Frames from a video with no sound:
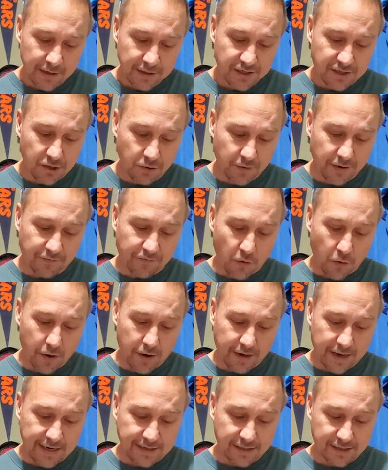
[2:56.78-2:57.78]
2-4
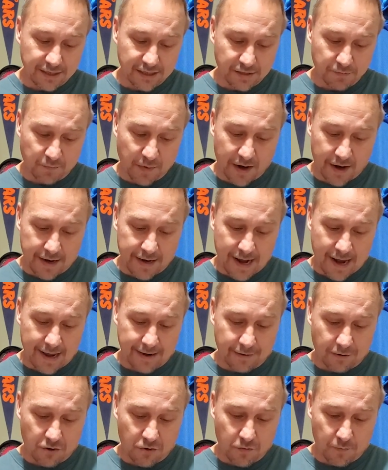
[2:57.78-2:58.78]
against the spread
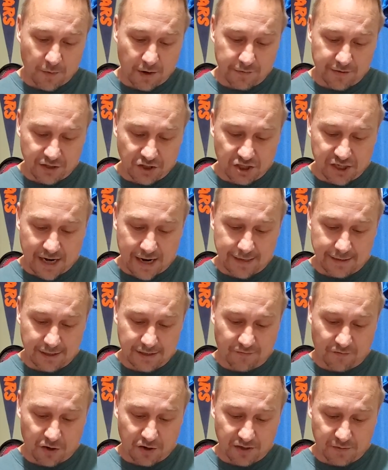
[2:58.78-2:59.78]
at home are the Jets
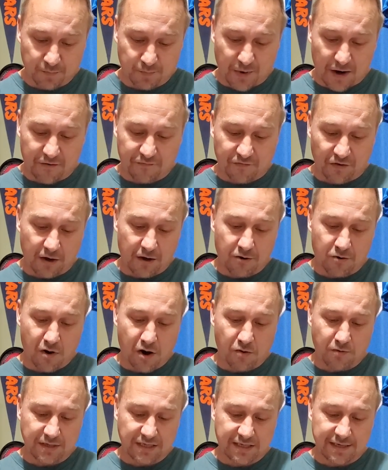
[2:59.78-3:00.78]
versus Buffalo.
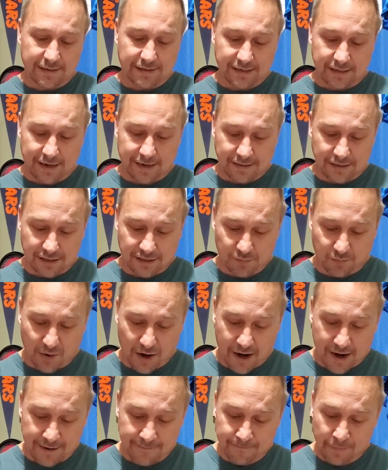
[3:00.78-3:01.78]
0-6 against
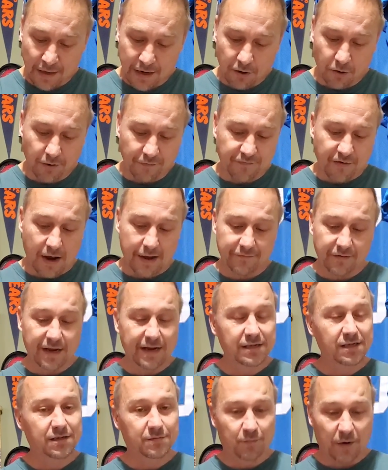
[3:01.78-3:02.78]
spread. 0-5
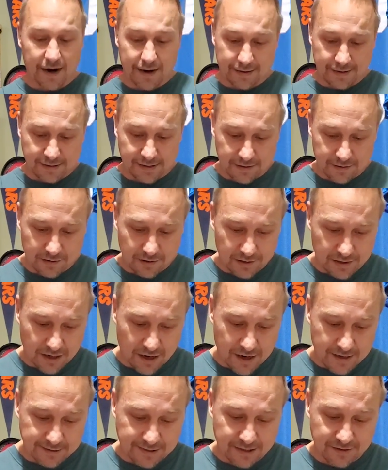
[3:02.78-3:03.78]
against spread as
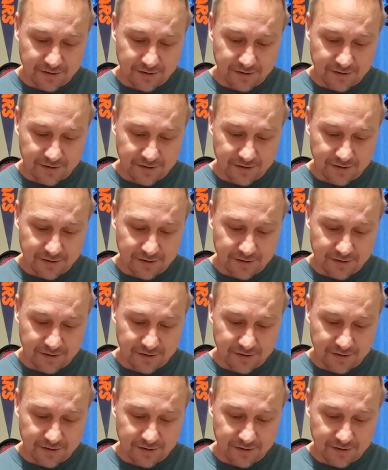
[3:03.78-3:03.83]
underdogs.